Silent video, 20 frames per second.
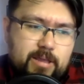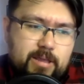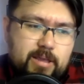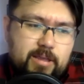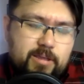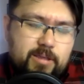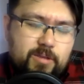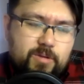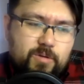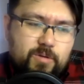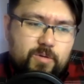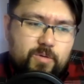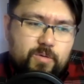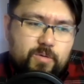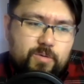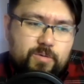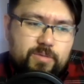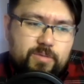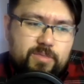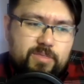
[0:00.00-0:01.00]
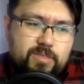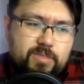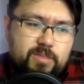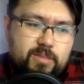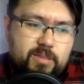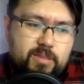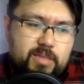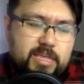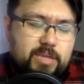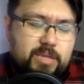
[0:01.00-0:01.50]
you know
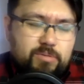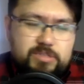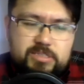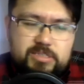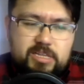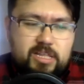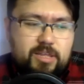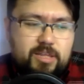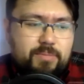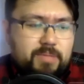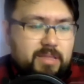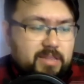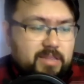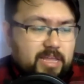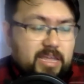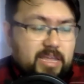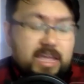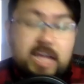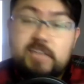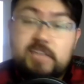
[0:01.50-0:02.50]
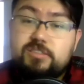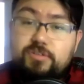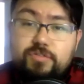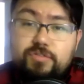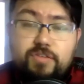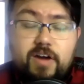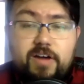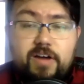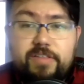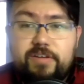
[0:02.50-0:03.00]
he was telling me like as a
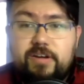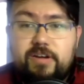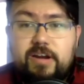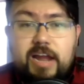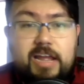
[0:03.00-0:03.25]
father,